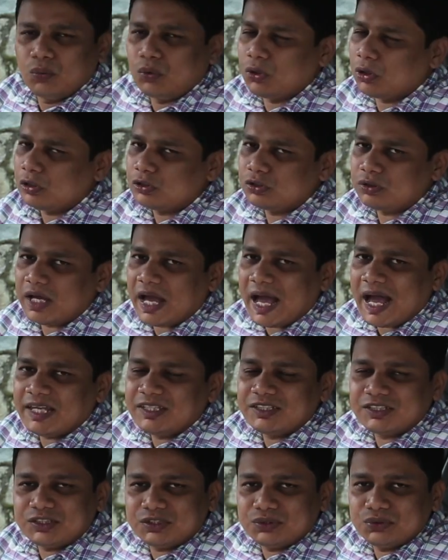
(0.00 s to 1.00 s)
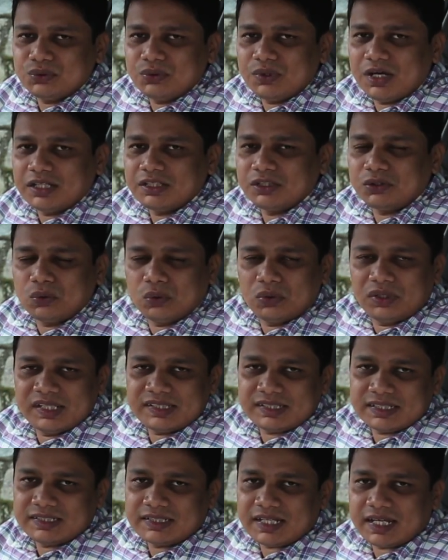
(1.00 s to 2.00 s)
What also adds to the
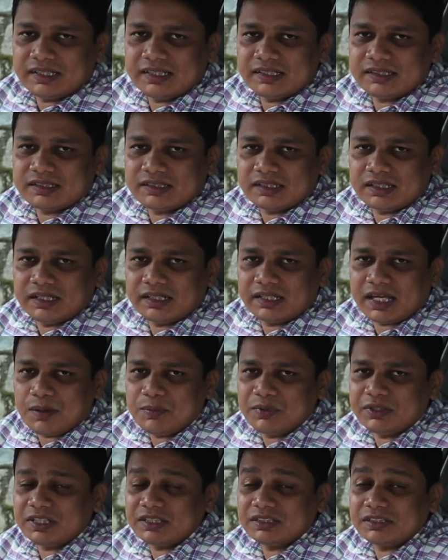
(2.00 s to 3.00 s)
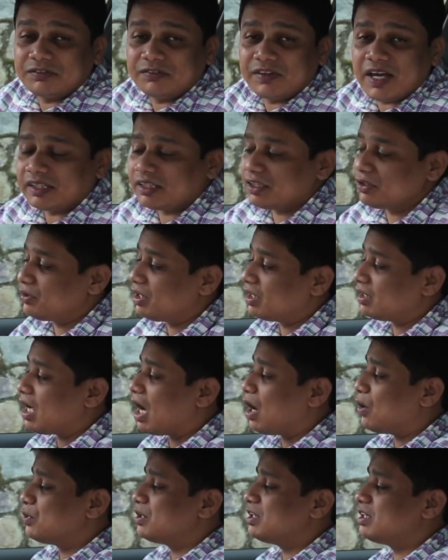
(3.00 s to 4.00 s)
coolness inside this cabin is the fact that you get
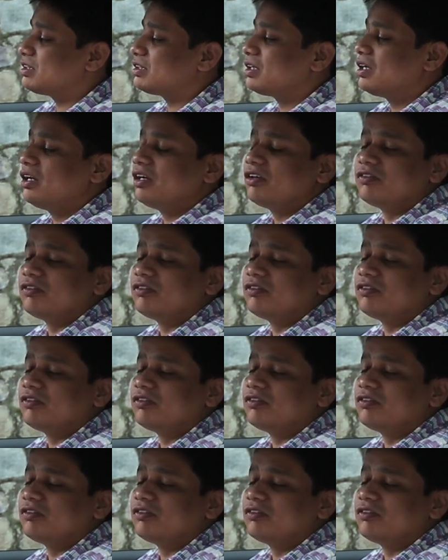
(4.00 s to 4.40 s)
Audi's